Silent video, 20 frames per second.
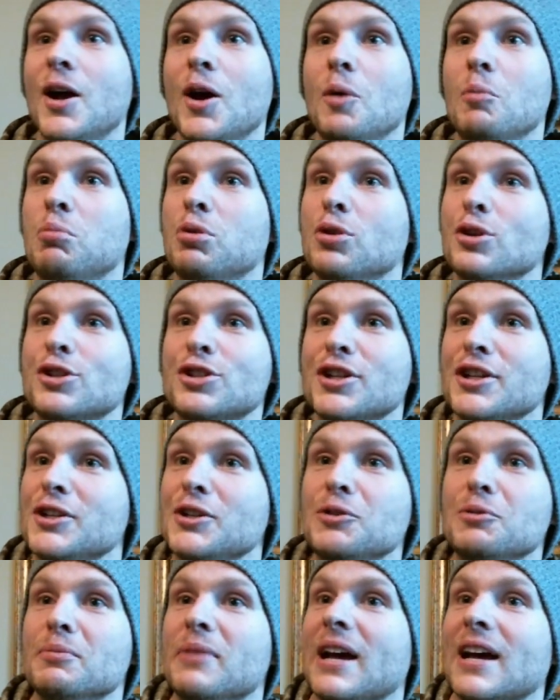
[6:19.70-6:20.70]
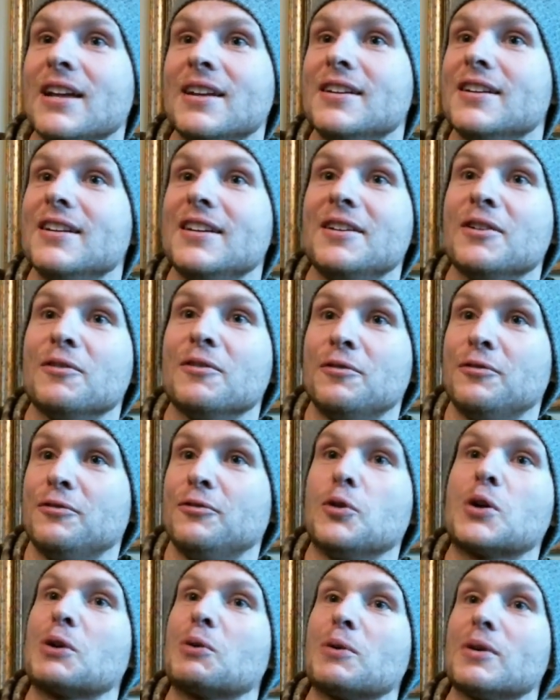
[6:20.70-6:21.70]
pushing humanity
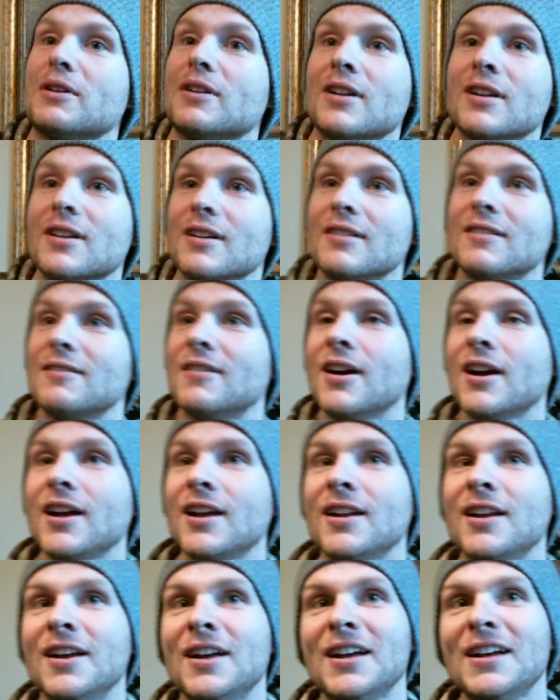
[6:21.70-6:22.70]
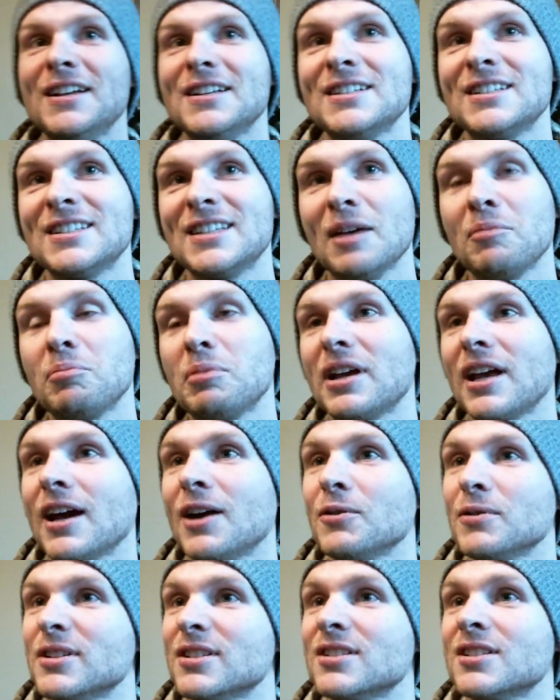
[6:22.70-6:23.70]
forward, right? Stepping out
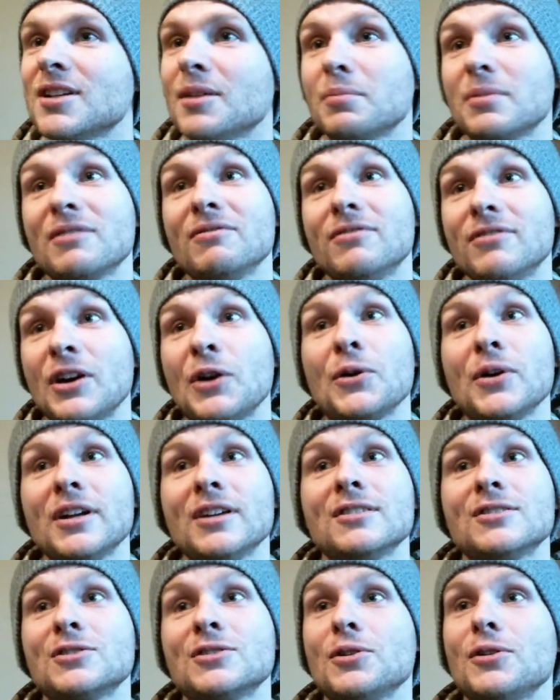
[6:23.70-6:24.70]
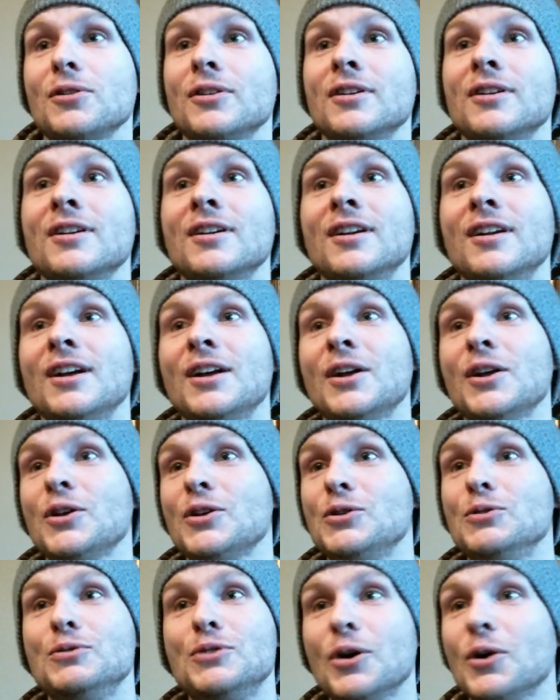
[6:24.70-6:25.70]
into something very uncertain.
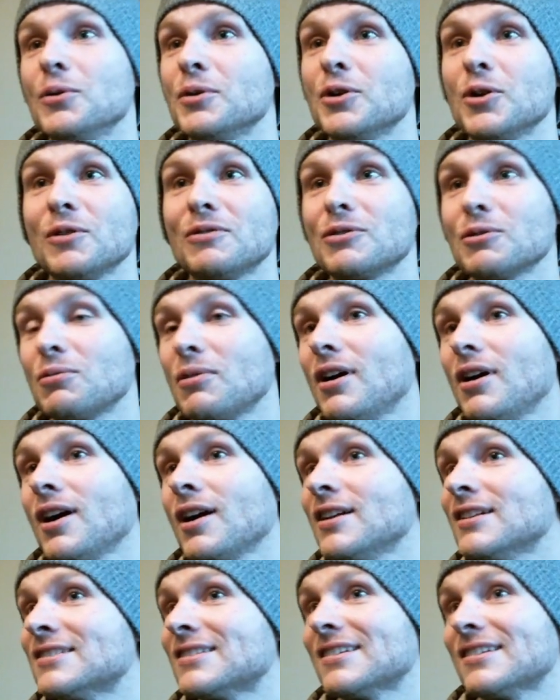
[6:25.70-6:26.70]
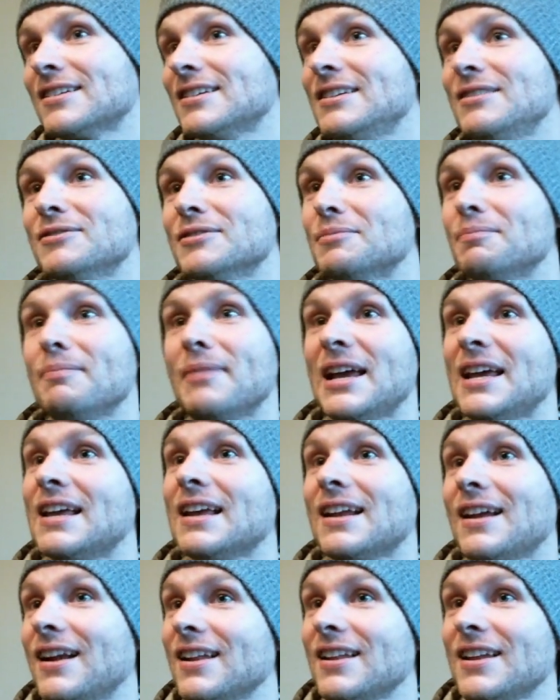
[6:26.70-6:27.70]
You don't know if the rocket's going to even make it
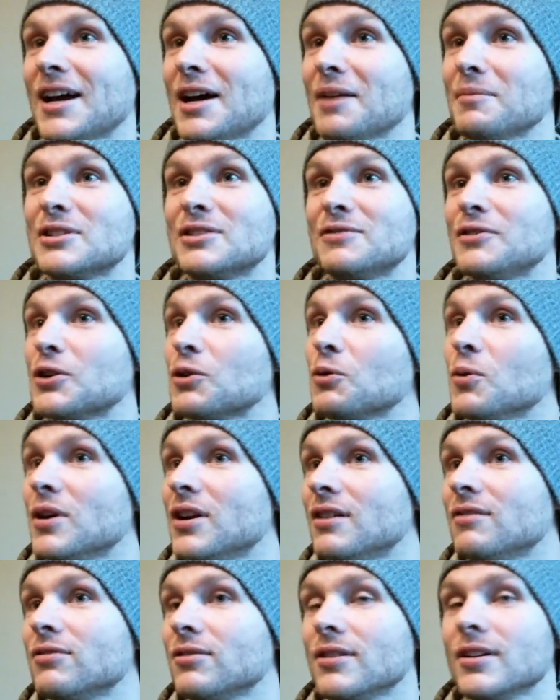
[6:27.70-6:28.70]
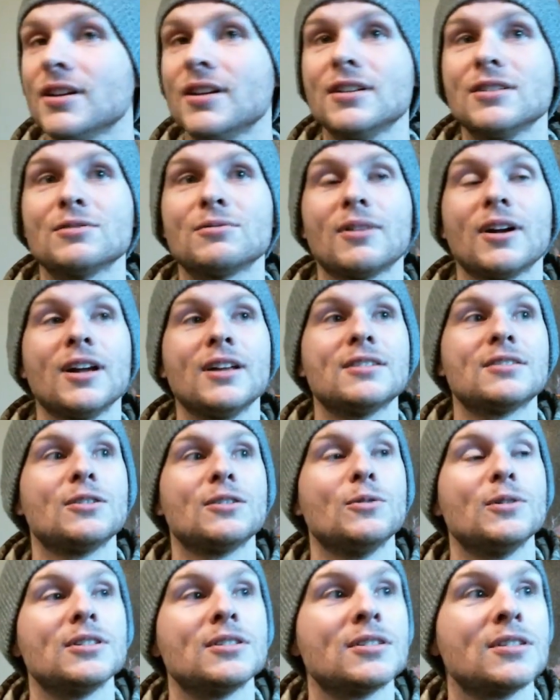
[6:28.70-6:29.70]
out of the atmosphere or whatever it is, right? So
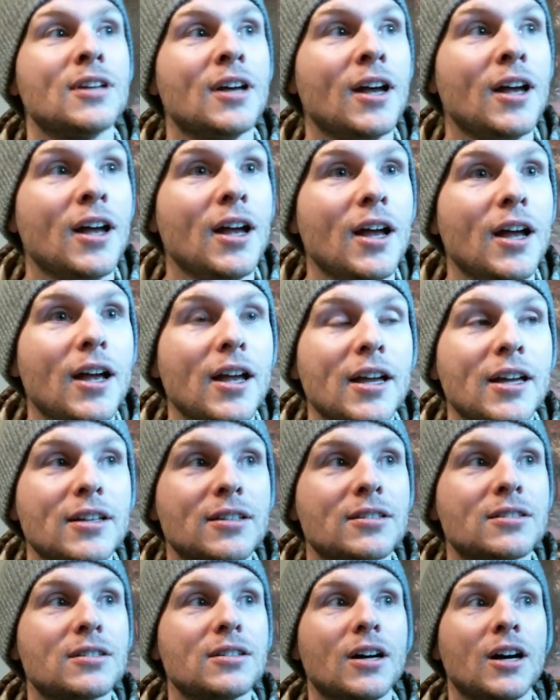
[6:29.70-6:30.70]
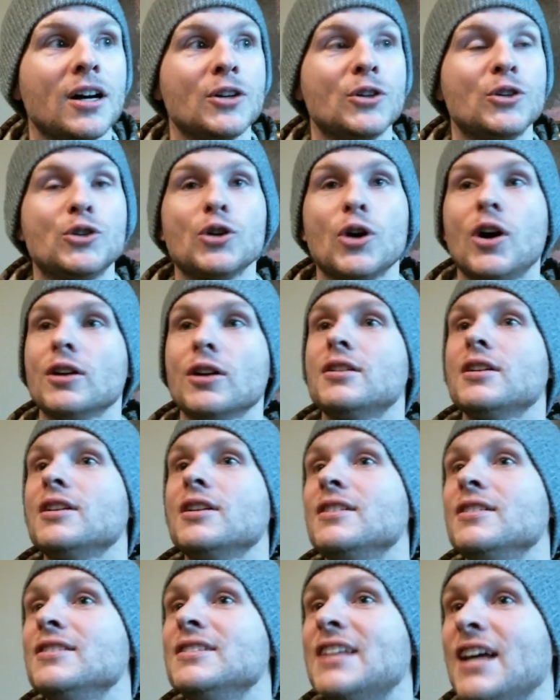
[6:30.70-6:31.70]
it's a
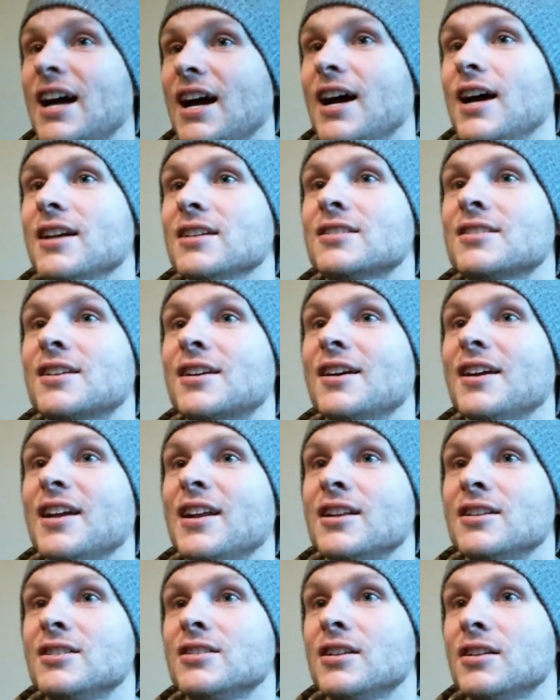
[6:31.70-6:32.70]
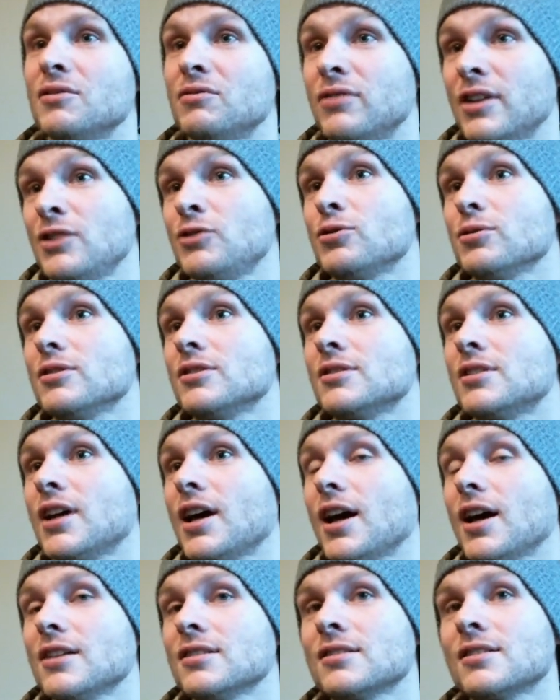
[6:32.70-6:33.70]
daunting task, and it's an adventurous
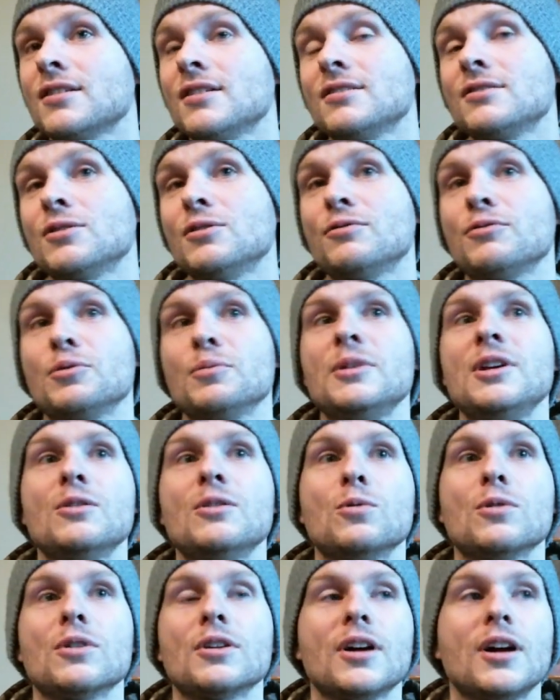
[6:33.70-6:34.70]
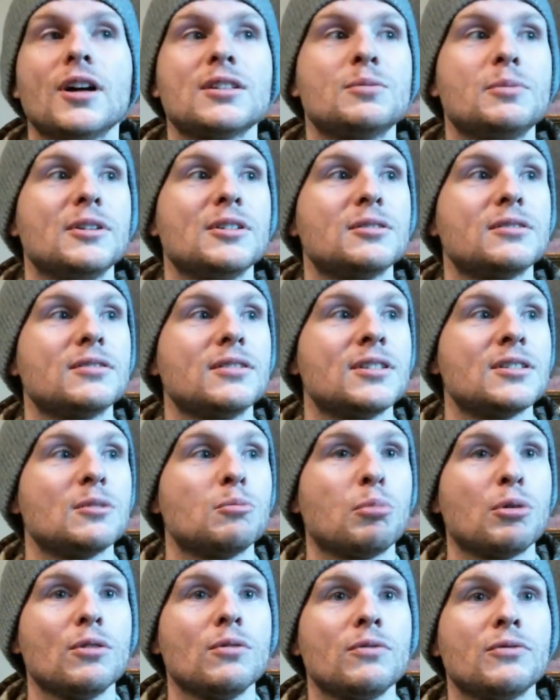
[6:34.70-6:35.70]
task. So for me, the word Godspeed is a
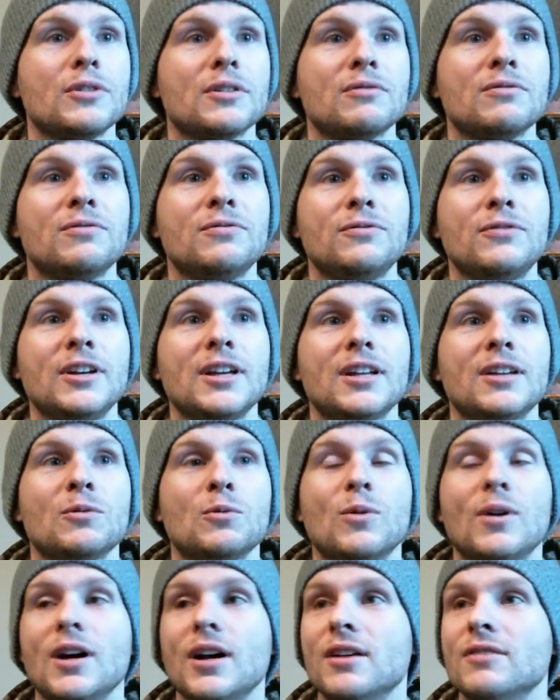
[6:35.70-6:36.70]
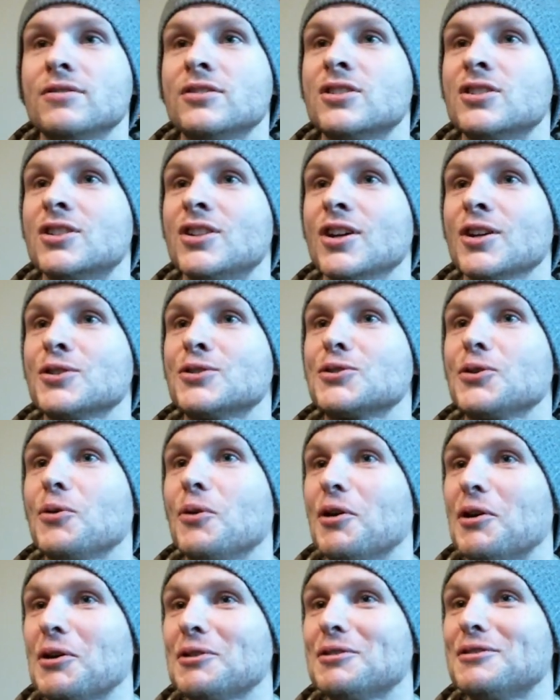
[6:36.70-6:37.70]
perfect fit, and why I've stuck so
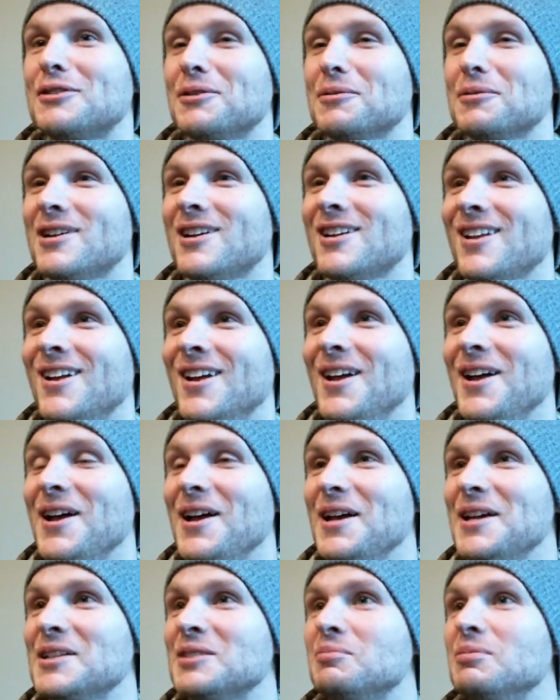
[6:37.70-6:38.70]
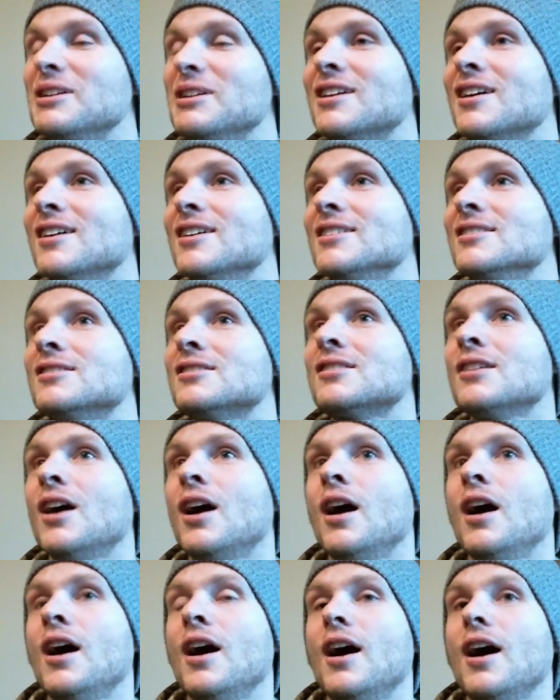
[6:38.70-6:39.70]
hard to it is because
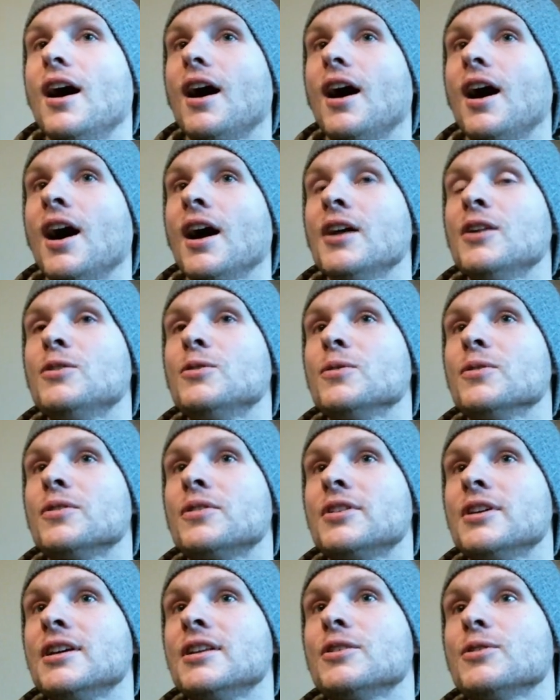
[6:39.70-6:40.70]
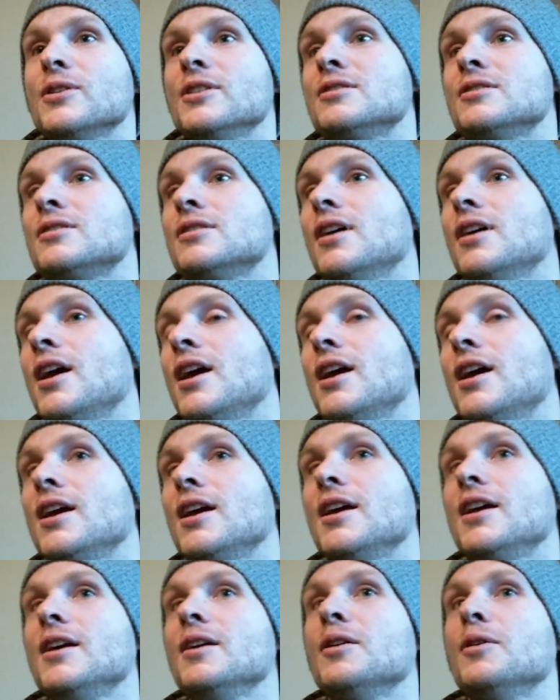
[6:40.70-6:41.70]
I don't think there is
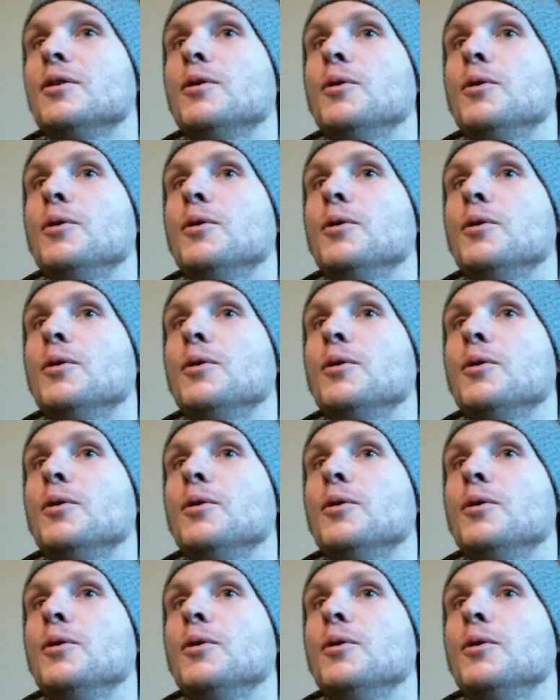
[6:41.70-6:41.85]
a